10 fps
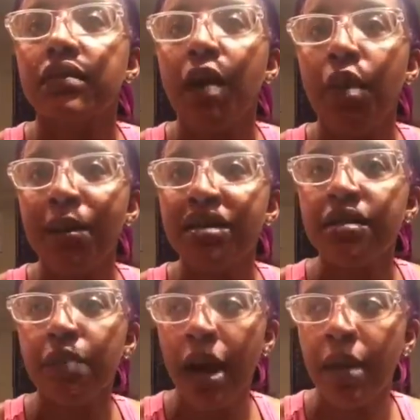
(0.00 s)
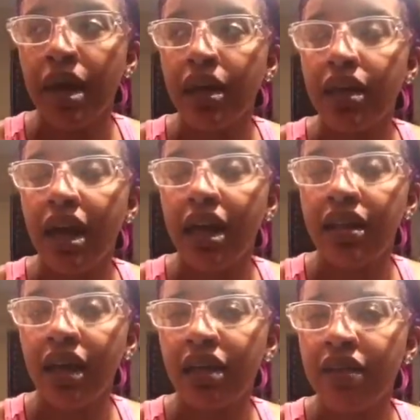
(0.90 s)
I bought my son Batman. They had
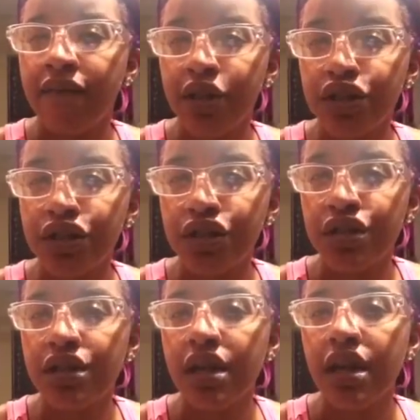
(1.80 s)
the like the Avengers.